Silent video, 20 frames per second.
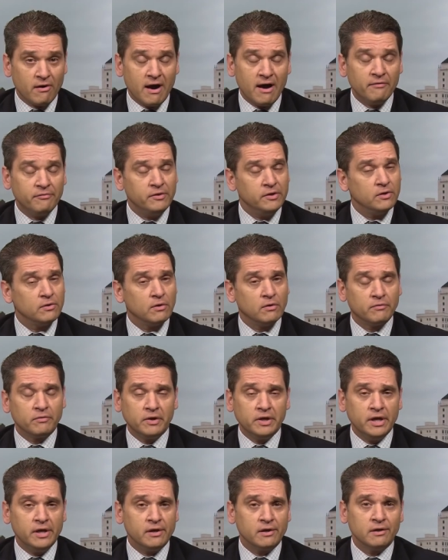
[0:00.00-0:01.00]
off year
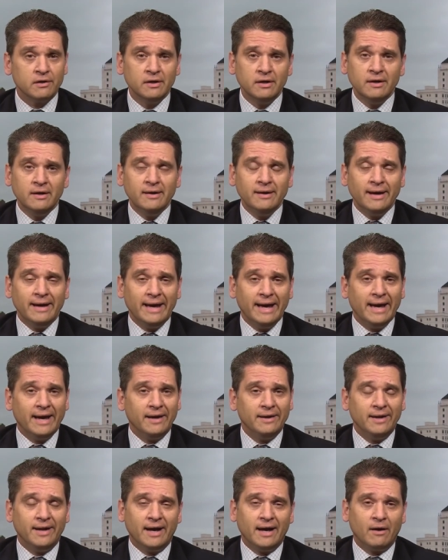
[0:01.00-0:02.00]
over year.
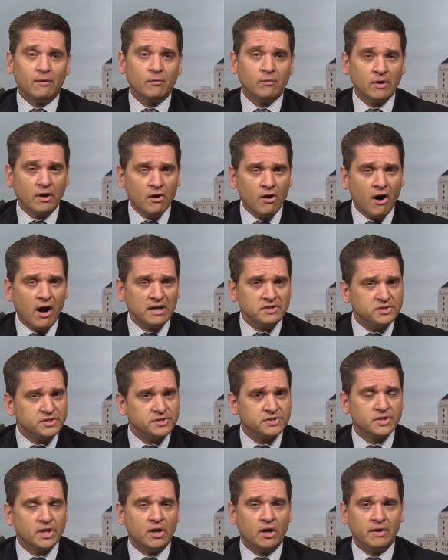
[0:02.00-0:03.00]
And uh, we're
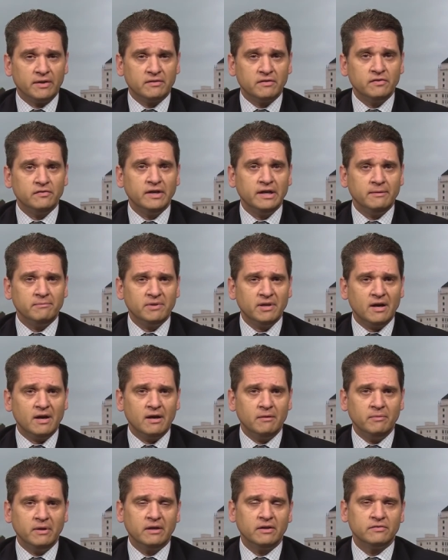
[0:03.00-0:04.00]
cautious, though, at the same
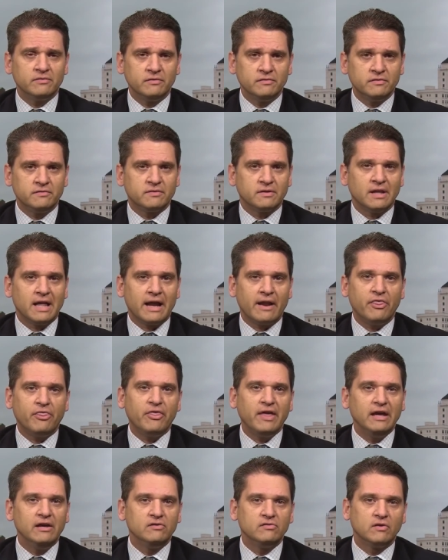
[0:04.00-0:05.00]
time, because there's just a lot of
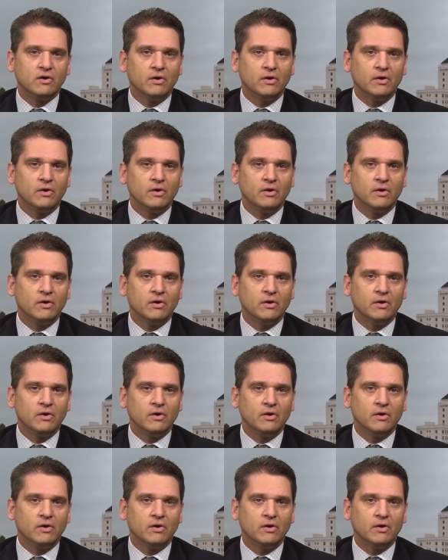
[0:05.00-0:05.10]
things